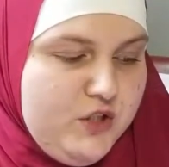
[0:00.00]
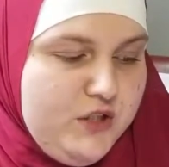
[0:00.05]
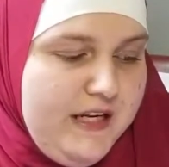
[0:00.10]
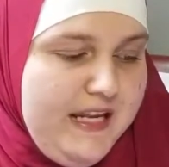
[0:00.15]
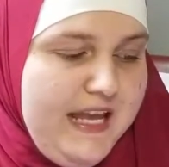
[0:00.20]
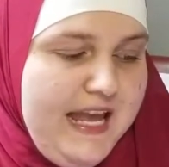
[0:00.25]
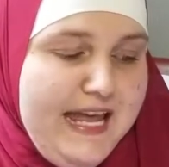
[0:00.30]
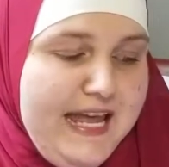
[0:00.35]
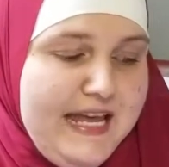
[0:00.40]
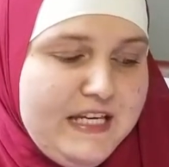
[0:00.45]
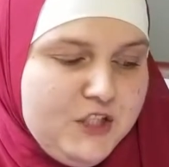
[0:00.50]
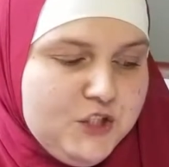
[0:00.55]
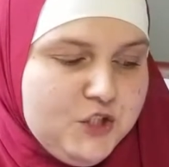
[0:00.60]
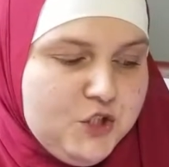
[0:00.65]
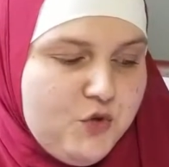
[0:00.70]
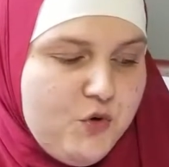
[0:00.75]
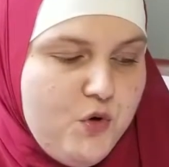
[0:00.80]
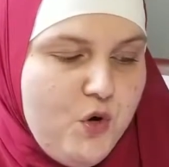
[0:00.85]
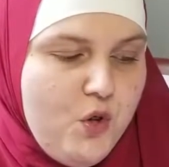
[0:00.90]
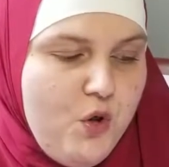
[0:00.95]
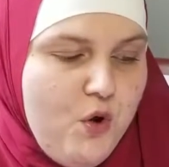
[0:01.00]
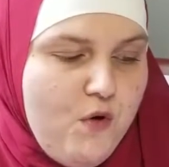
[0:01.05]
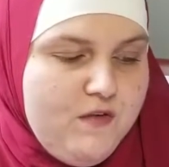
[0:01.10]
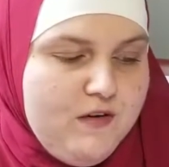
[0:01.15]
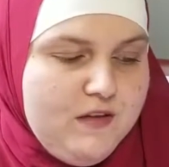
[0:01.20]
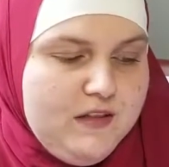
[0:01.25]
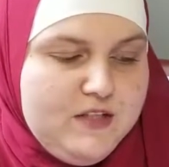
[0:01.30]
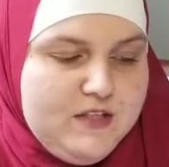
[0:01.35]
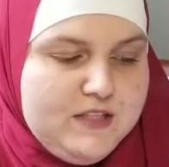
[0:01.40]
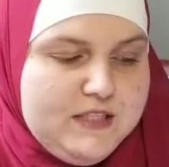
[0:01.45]
gain control over
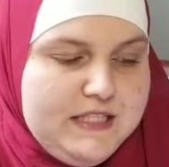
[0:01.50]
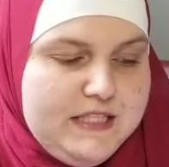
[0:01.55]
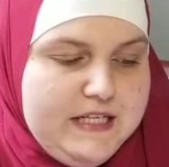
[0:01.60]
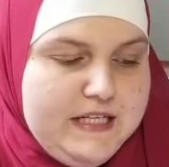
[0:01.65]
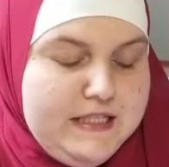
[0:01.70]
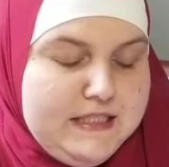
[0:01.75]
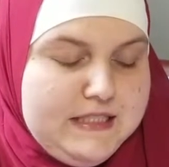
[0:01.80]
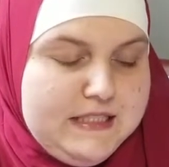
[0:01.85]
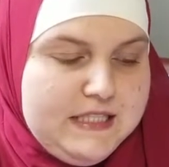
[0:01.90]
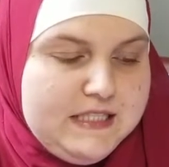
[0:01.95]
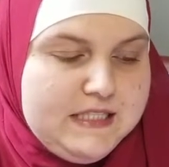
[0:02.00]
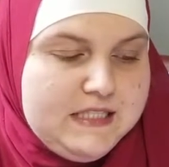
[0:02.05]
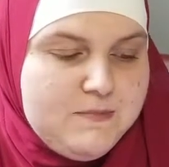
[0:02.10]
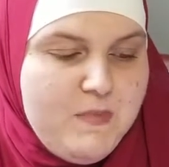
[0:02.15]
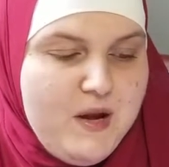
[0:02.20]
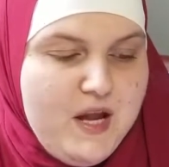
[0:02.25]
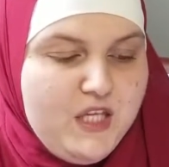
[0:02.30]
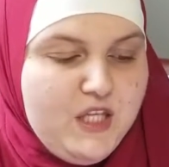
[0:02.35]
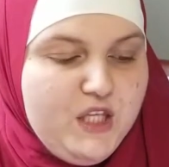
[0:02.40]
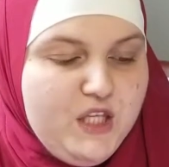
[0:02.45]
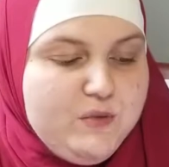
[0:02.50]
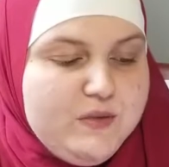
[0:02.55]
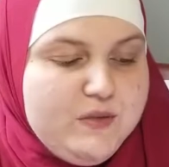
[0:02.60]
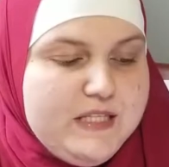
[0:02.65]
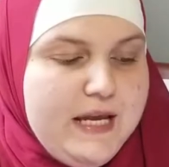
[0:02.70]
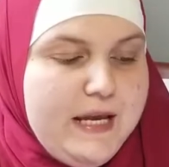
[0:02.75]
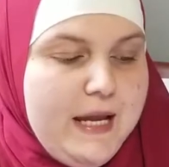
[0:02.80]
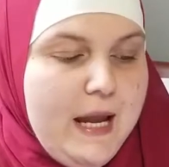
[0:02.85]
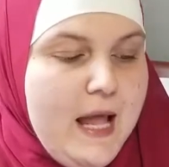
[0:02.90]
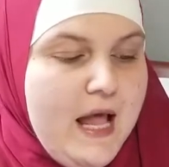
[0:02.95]
their citizens by
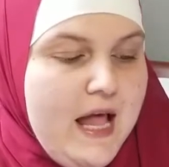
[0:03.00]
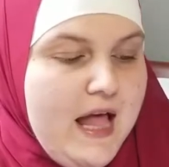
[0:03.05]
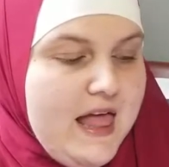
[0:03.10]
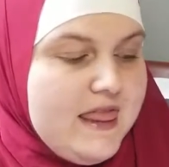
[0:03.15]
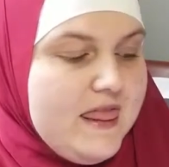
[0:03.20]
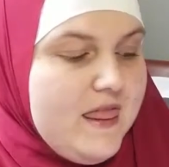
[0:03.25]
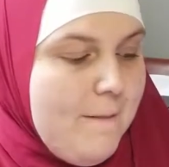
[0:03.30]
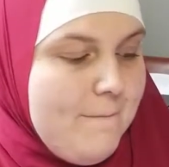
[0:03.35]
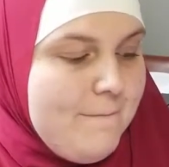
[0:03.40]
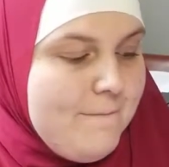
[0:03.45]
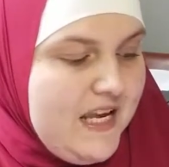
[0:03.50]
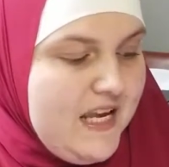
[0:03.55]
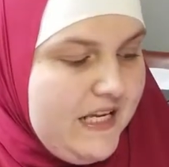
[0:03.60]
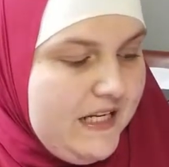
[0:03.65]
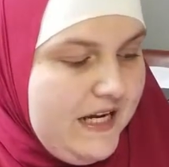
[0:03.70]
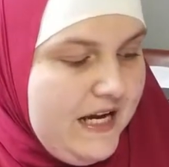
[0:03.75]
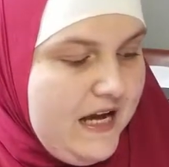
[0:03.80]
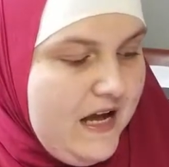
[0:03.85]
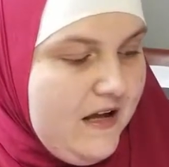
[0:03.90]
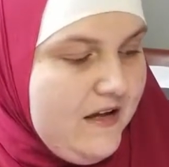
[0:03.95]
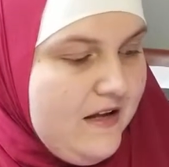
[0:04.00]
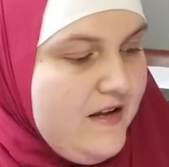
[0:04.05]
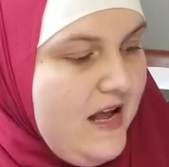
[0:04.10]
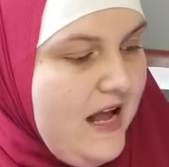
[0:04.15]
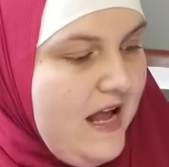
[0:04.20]
using the media?